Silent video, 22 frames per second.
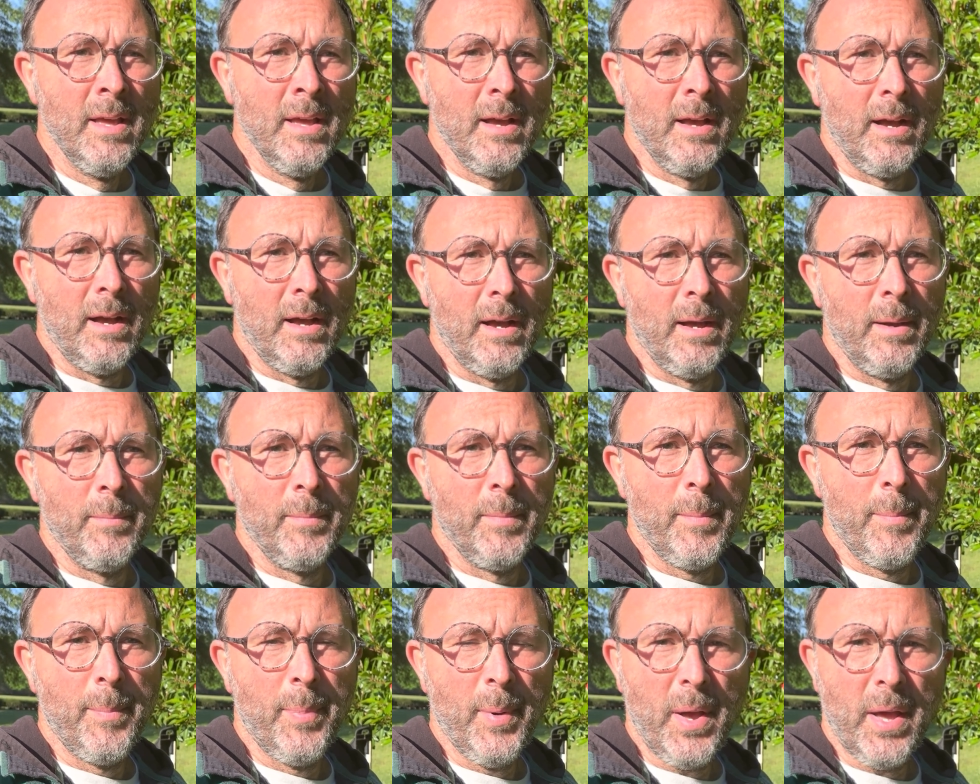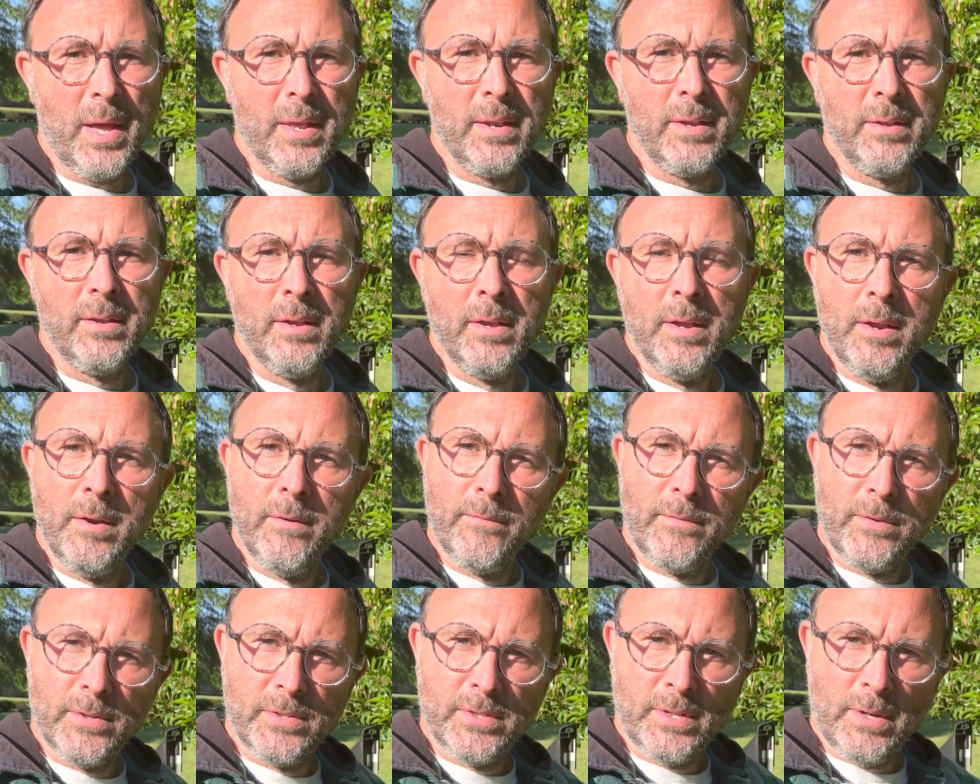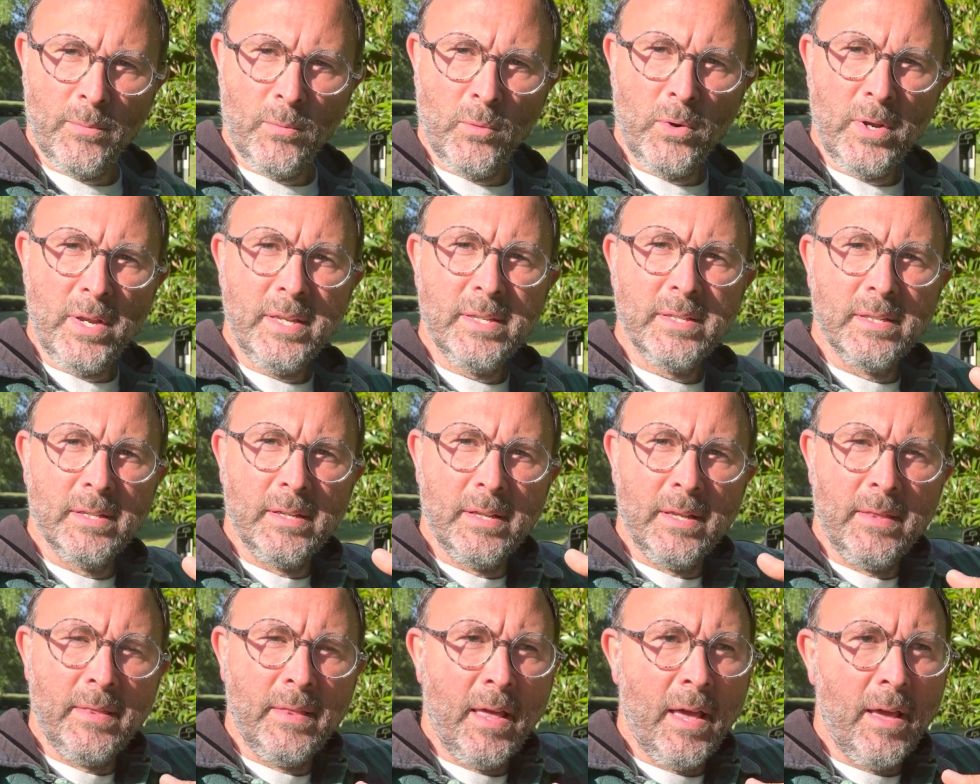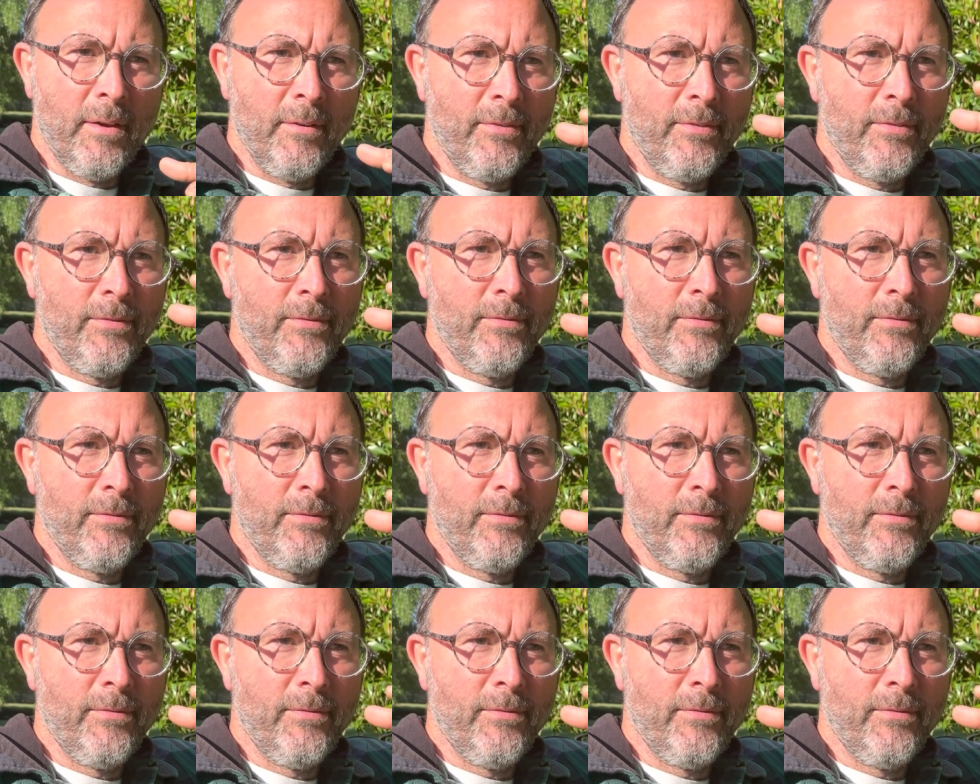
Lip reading: But for some reason in that